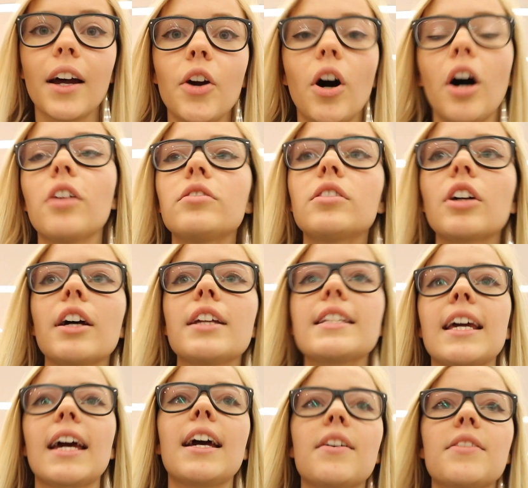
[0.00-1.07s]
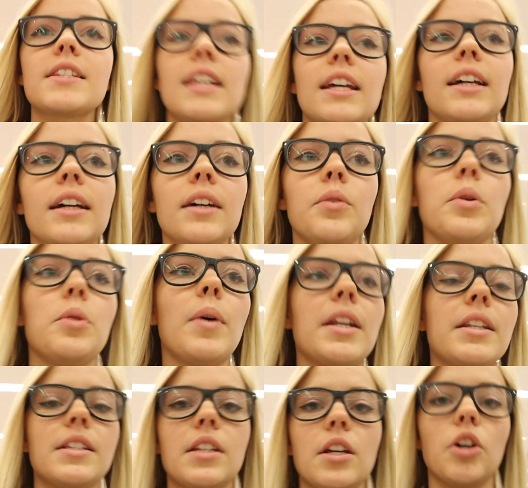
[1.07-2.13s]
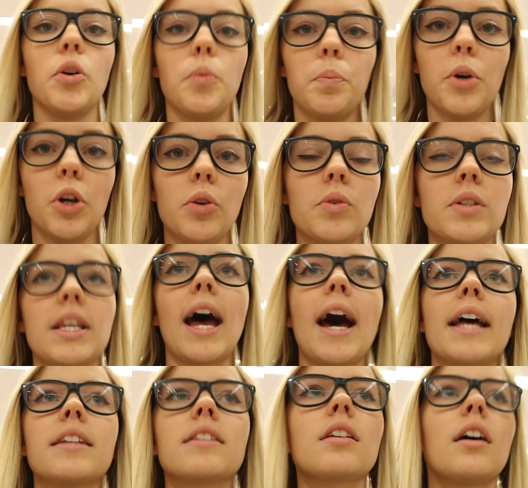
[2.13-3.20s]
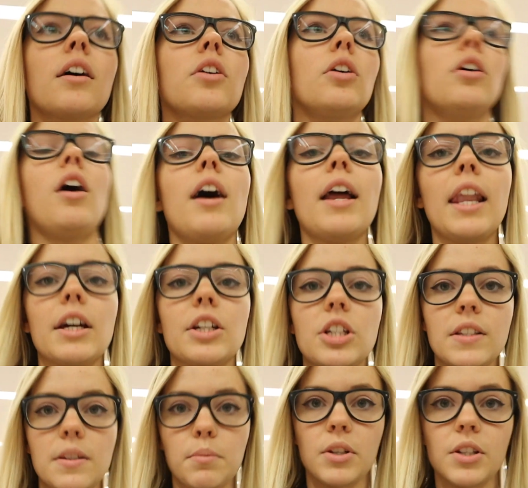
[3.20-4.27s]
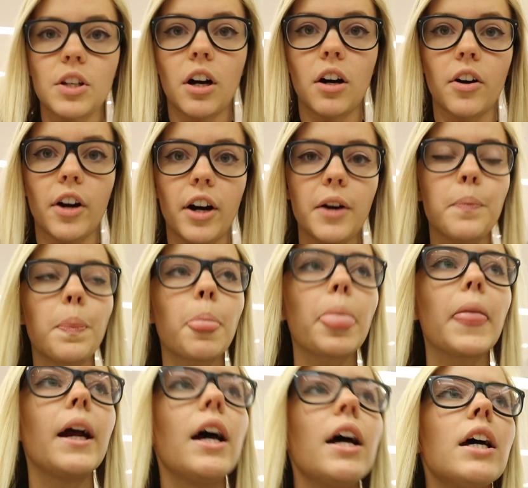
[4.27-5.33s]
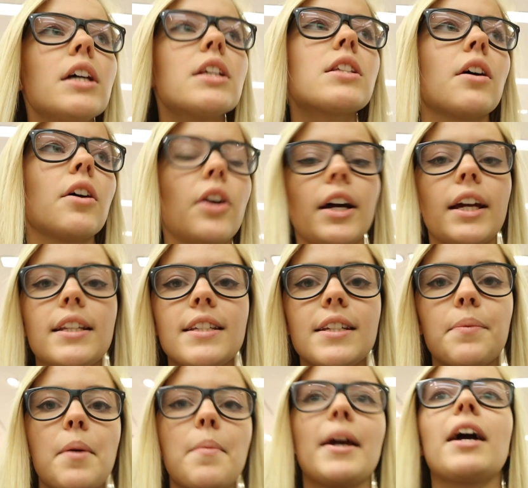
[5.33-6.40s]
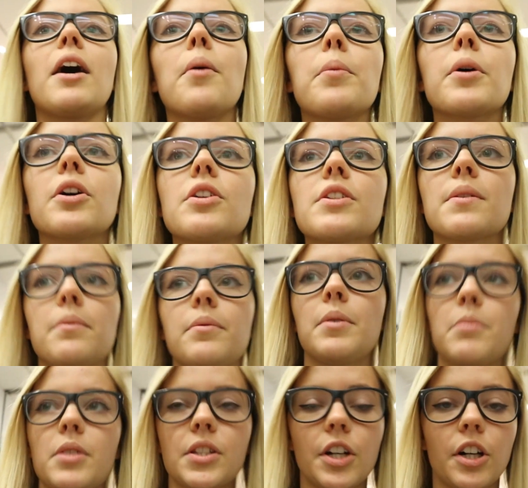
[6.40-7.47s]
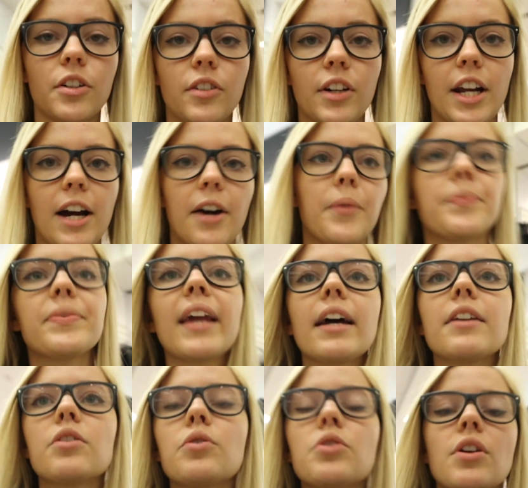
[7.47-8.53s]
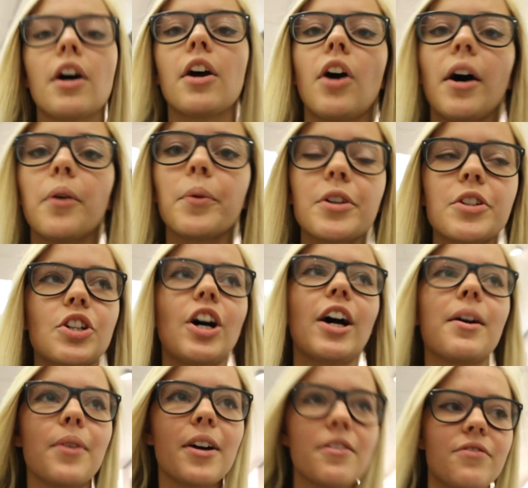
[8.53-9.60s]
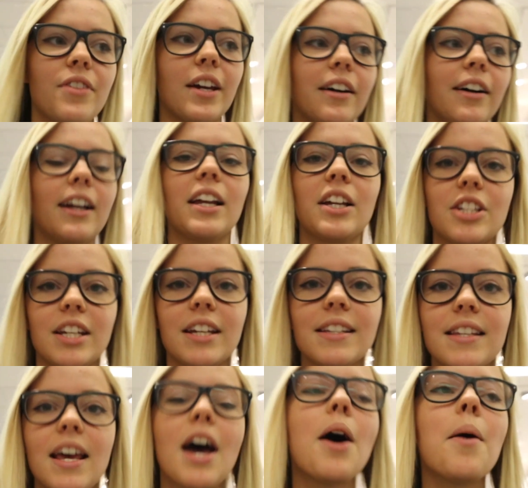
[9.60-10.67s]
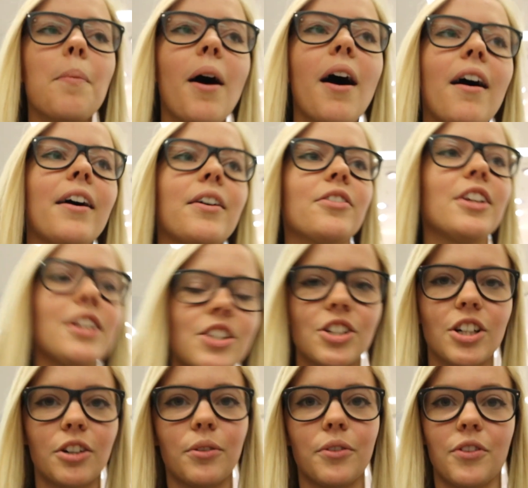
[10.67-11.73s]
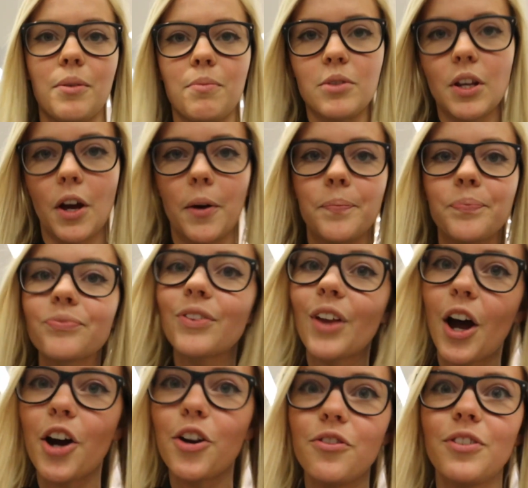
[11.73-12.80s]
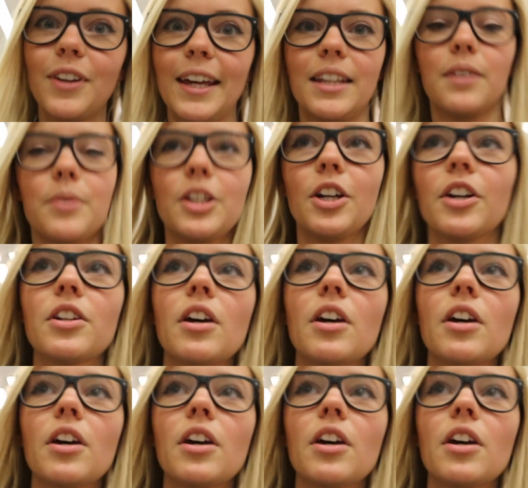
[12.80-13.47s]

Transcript: So after going to KFC, we went to Boots and I got eyelashes and mascara. So I can do my makeup because my mascara ran out. And also, I want to try wearing fake eyelashes, but I really struggle with them, so hopefully they'll be good.